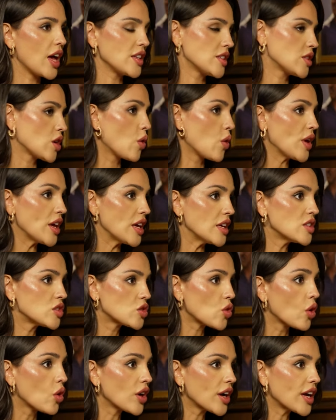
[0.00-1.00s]
SOE
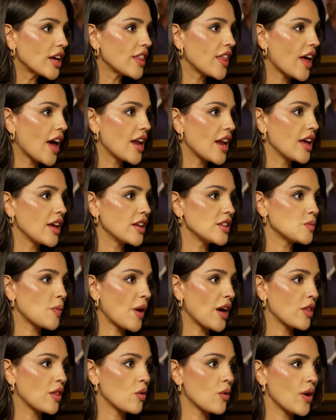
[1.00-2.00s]
story that is,
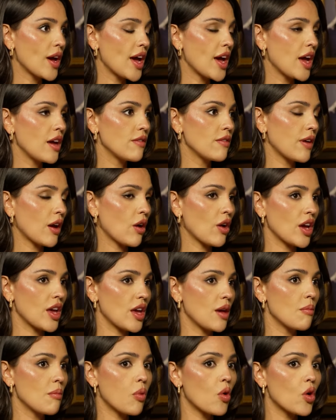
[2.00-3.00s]
by the way,
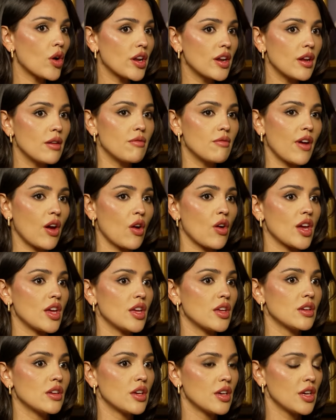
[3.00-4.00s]
very important and
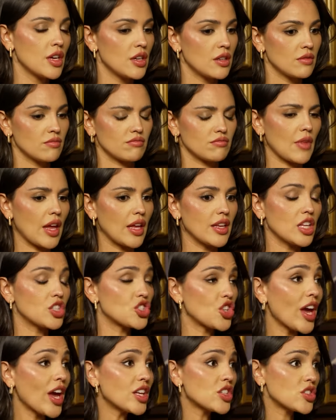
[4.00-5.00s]
very... It
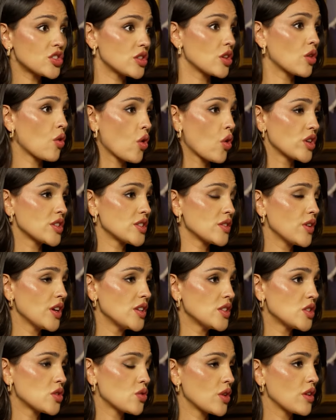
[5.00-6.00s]
changed the course of
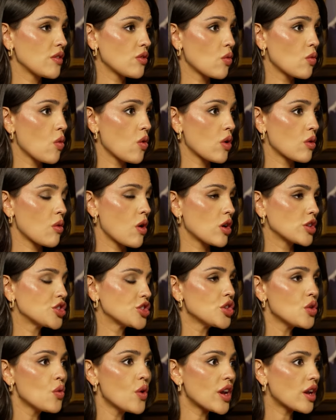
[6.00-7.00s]
history of the World War
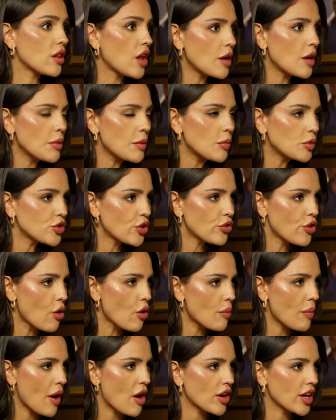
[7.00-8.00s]
II, and a lot of people don't
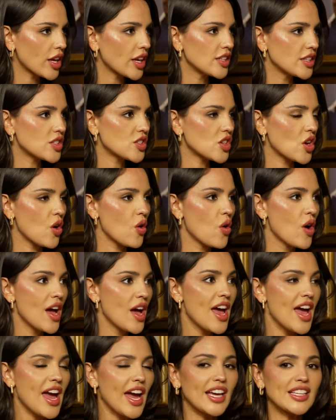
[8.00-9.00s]
know about it. And so
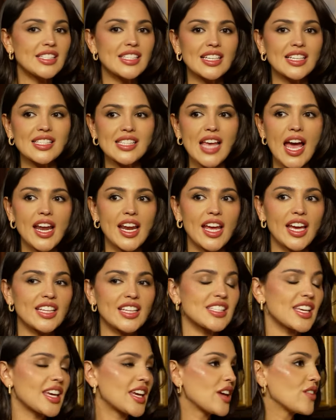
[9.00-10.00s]
it's exciting.
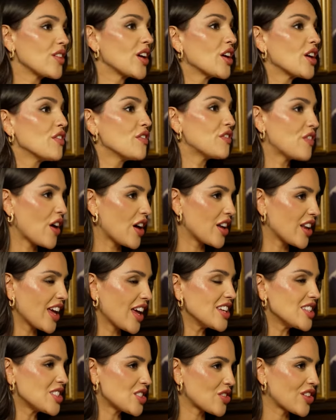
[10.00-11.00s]
It's like giving a fun
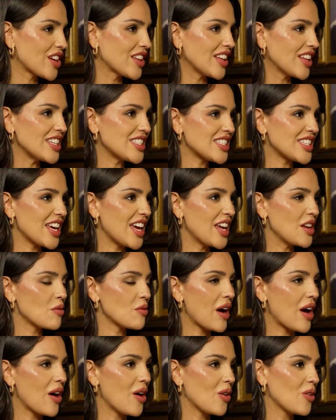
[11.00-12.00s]
history lesson
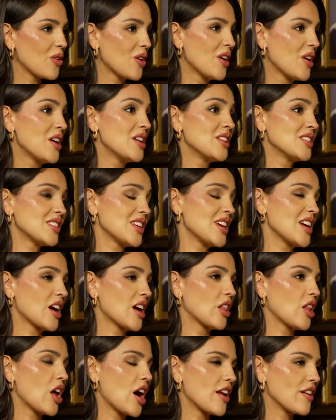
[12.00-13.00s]
while seeing
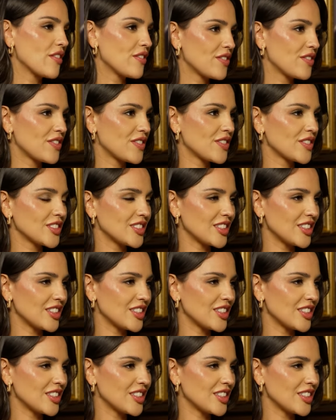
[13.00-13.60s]
a lot of